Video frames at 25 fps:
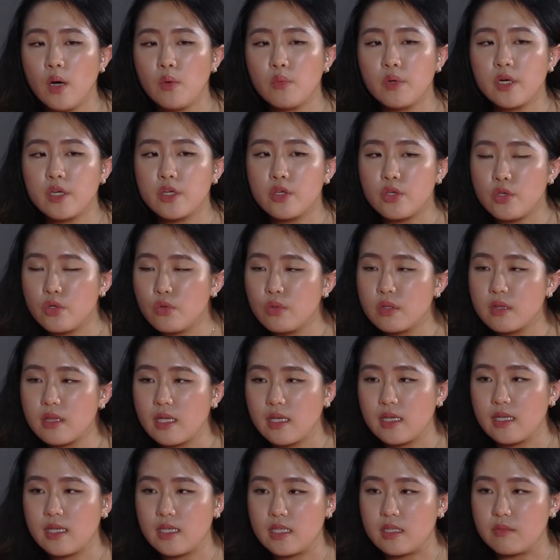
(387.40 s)
What were you
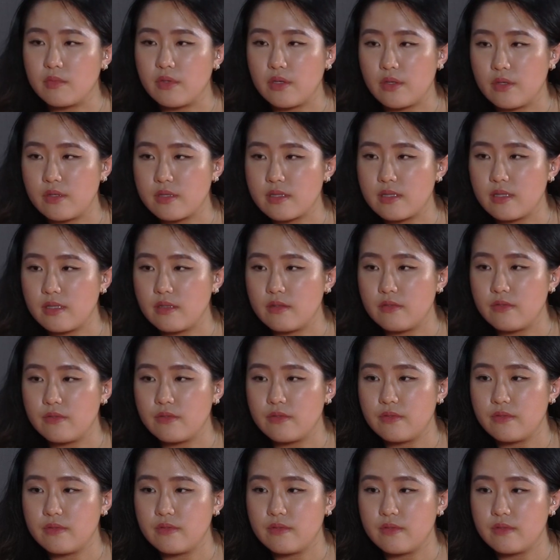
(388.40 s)
thinking about yourself?
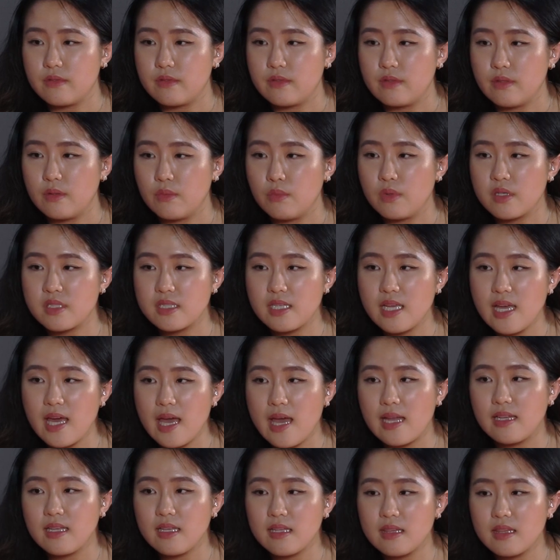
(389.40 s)
Me? Was there
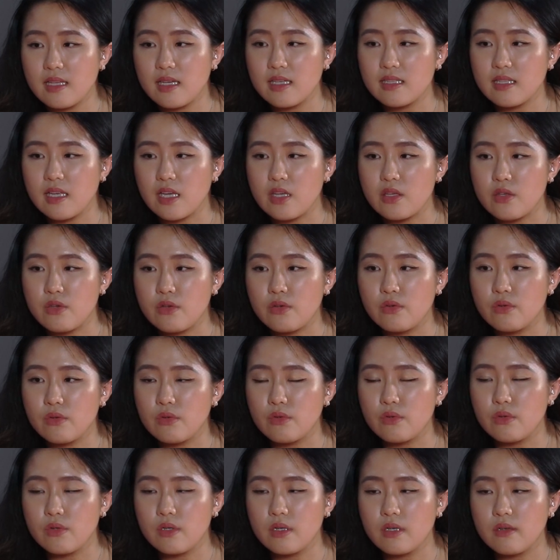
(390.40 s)
anything that
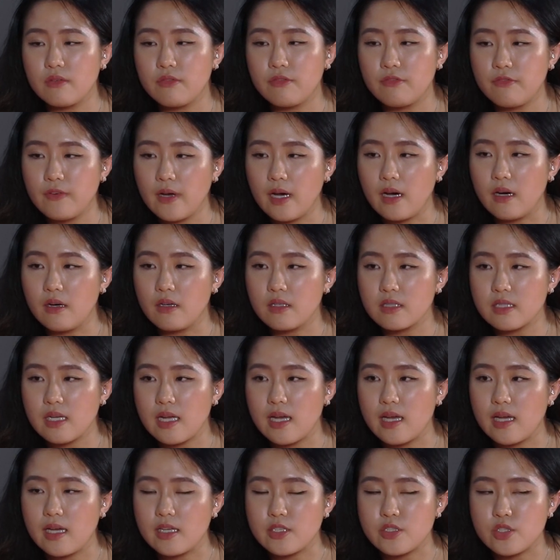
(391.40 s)
you felt
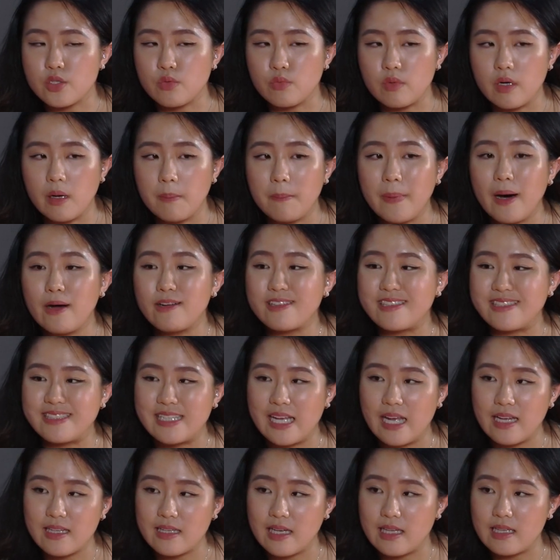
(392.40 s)
as you were about
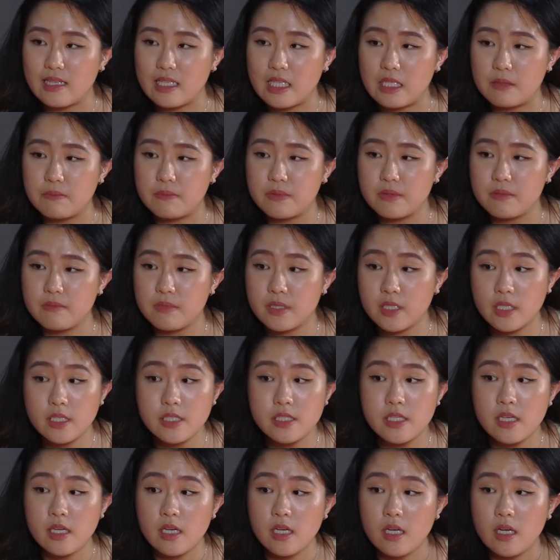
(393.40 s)
to take that leap?
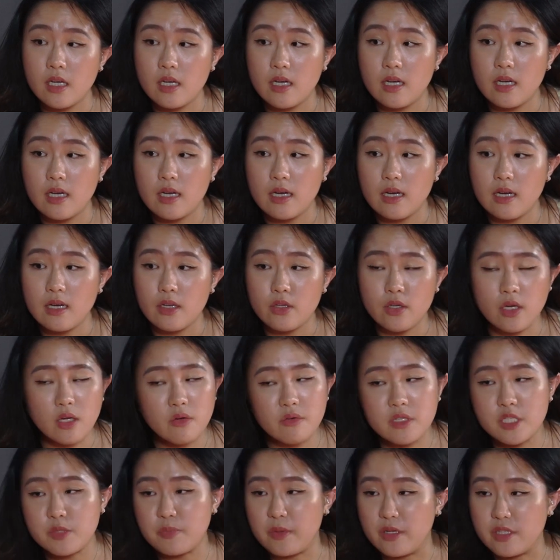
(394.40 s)
Because you're
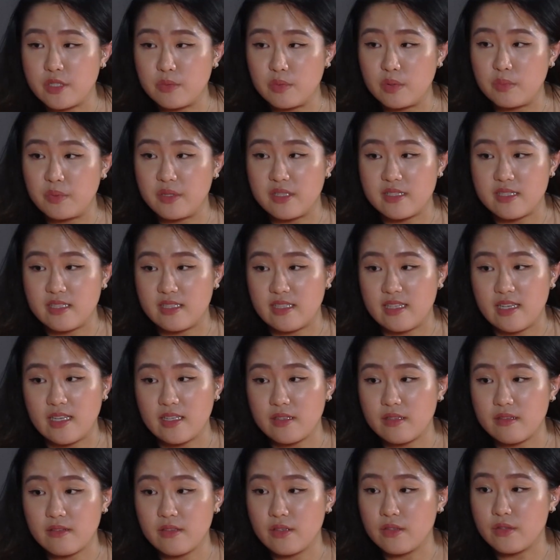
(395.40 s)
a responsible person,
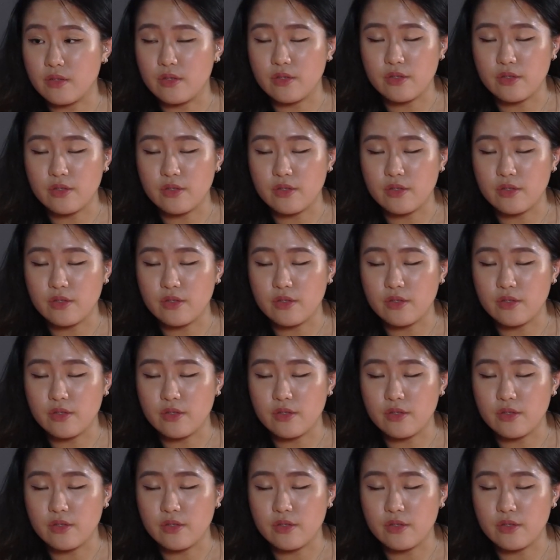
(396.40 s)
right? Yeah. You